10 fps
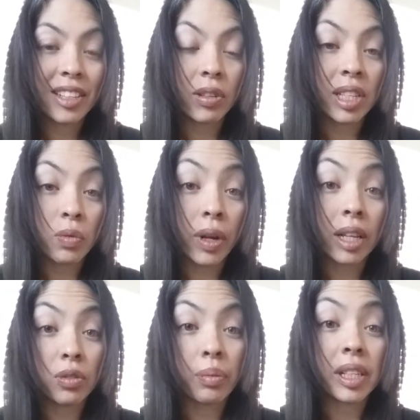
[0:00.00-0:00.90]
So that's when I
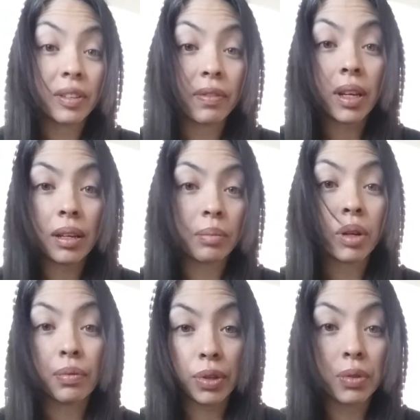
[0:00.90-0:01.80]
told myself, yeah, I'm
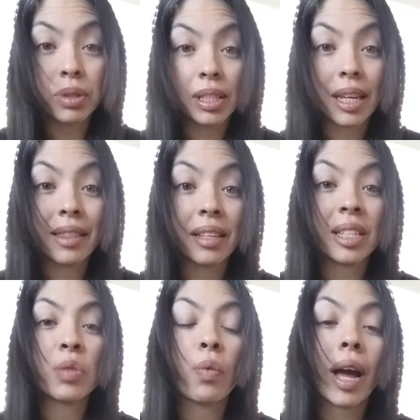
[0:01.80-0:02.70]
confused, and this
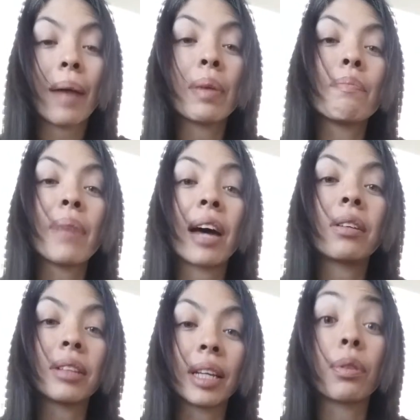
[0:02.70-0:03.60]
is what I've been
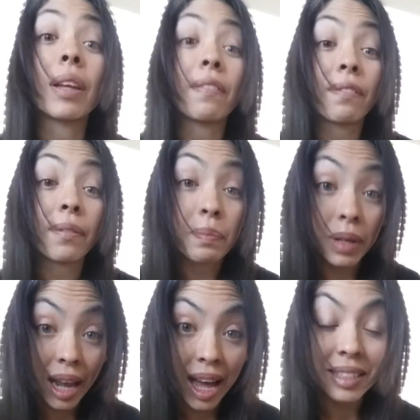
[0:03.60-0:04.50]
battling for
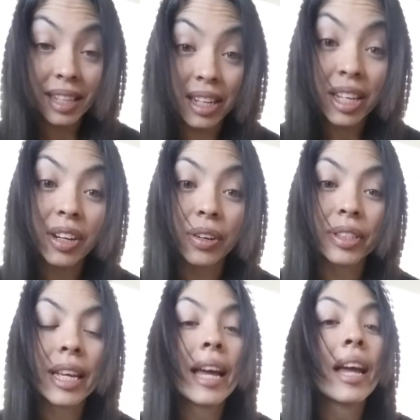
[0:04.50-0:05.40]
the last 10 years,